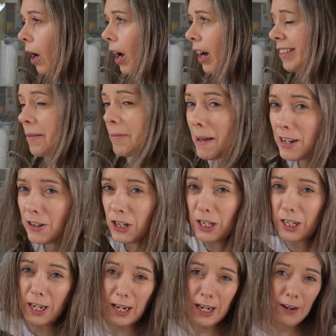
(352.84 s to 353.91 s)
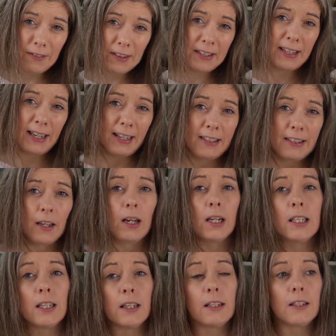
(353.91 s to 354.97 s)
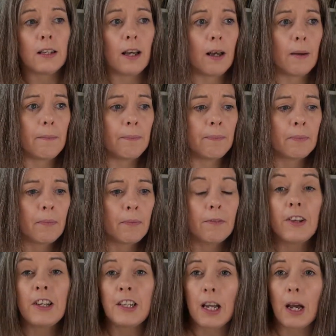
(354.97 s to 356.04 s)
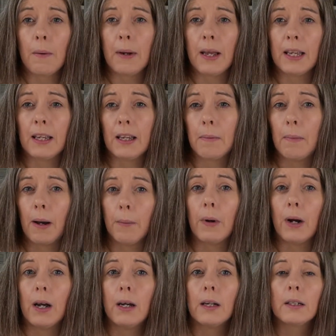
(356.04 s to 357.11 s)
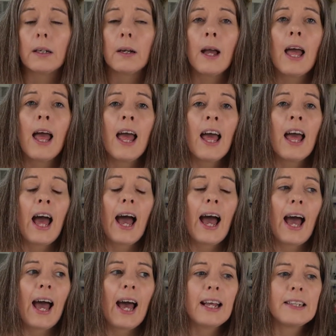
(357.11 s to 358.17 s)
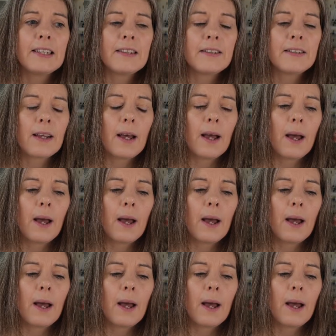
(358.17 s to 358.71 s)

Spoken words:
as I've mentioned earlier, obviously I started videoing my work, and